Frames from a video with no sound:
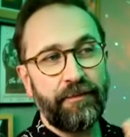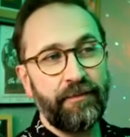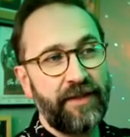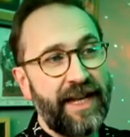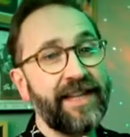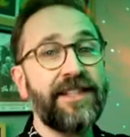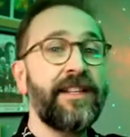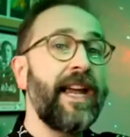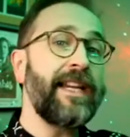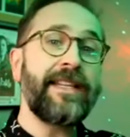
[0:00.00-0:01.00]

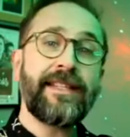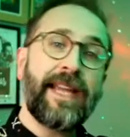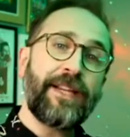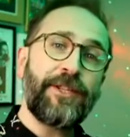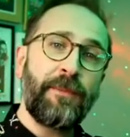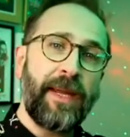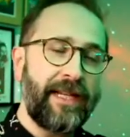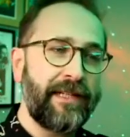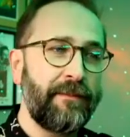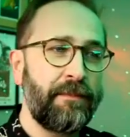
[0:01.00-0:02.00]
yesterday's texture
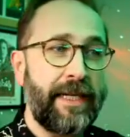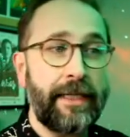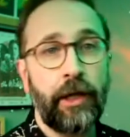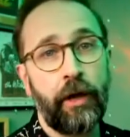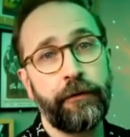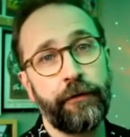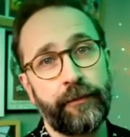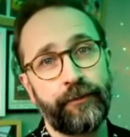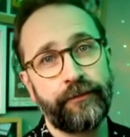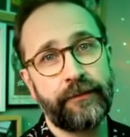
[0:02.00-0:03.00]
paint peel off,
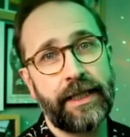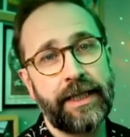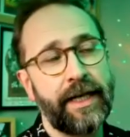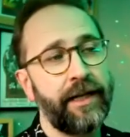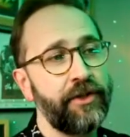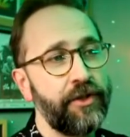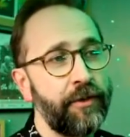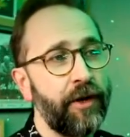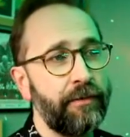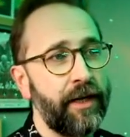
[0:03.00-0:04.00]
and I do
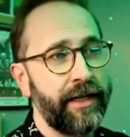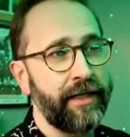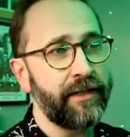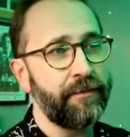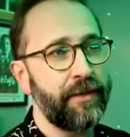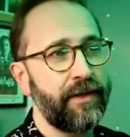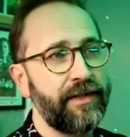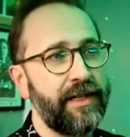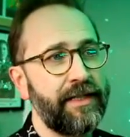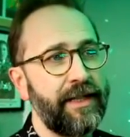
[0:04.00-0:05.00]
not mind
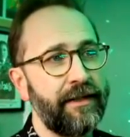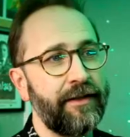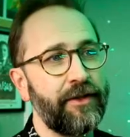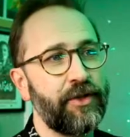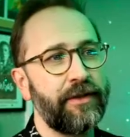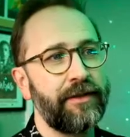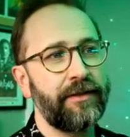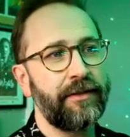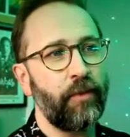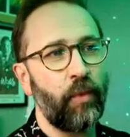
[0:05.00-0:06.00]
because it didn't
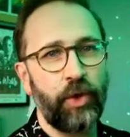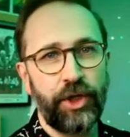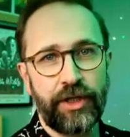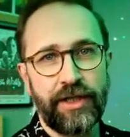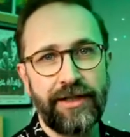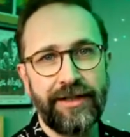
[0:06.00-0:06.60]
work.